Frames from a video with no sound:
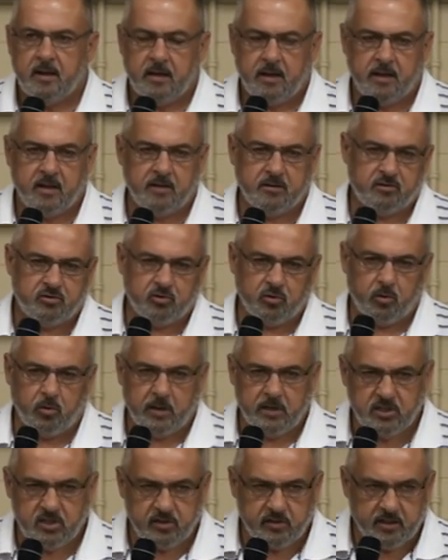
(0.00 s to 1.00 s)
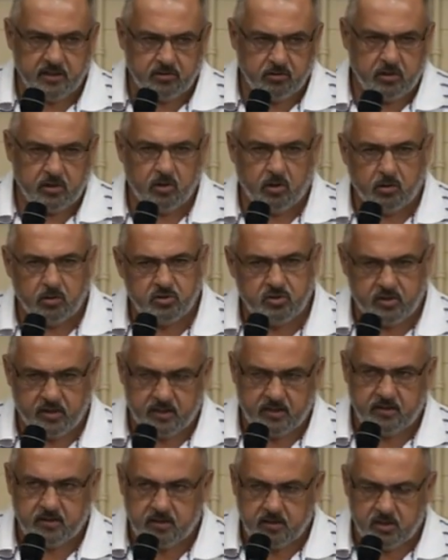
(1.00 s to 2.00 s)
And so I just like to acknowledge that
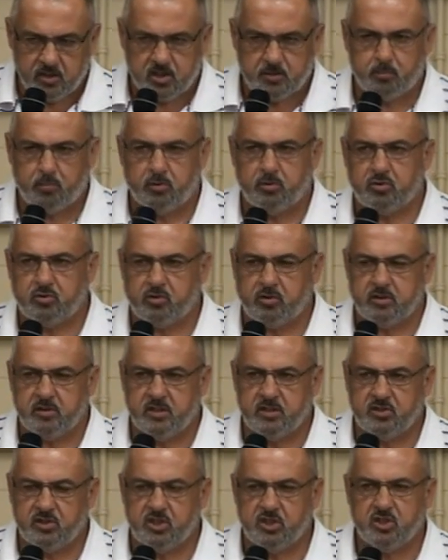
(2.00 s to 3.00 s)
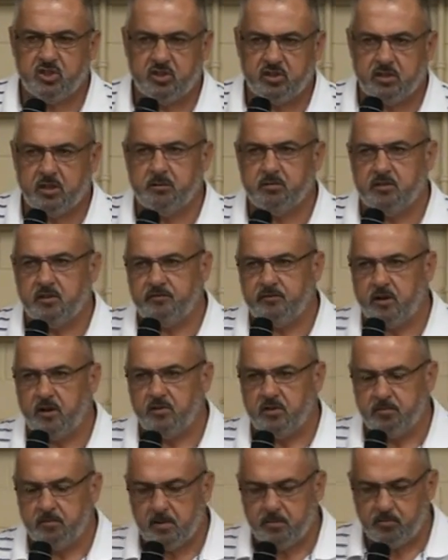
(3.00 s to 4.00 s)
kids sports organization because I was the
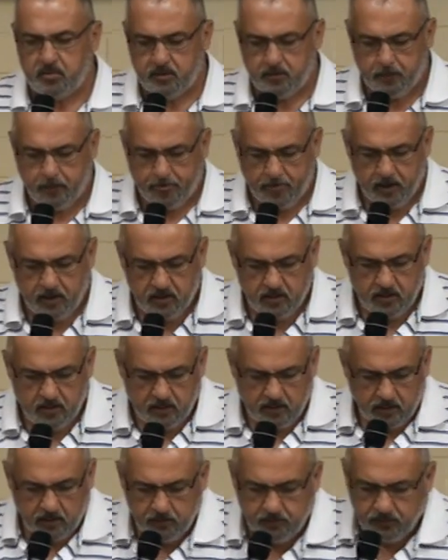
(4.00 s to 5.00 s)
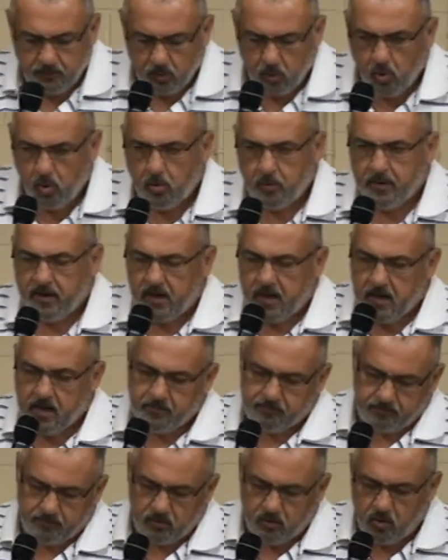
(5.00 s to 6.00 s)
founder member. Who I
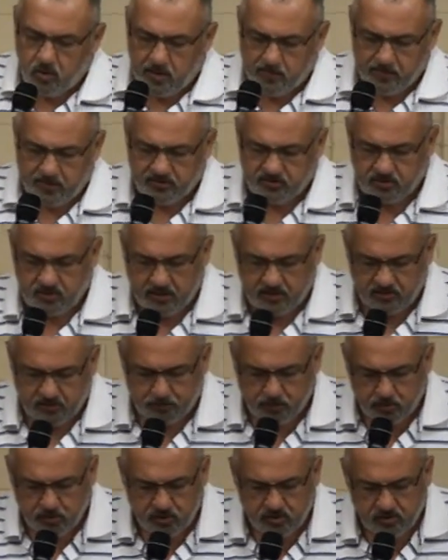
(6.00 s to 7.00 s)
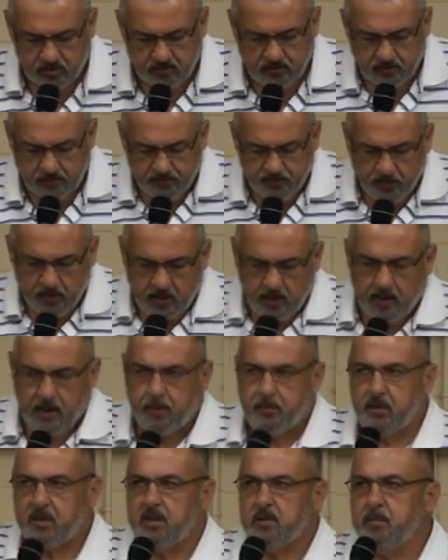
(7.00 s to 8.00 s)
am as a person.
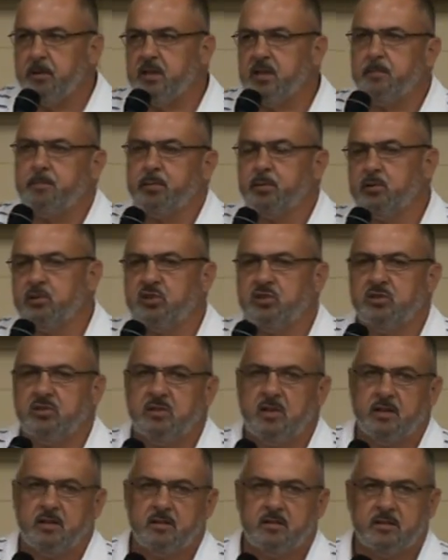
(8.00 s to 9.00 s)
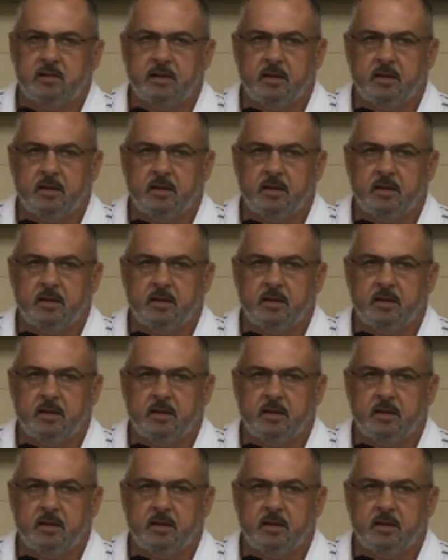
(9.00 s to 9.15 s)
I'm a committed person that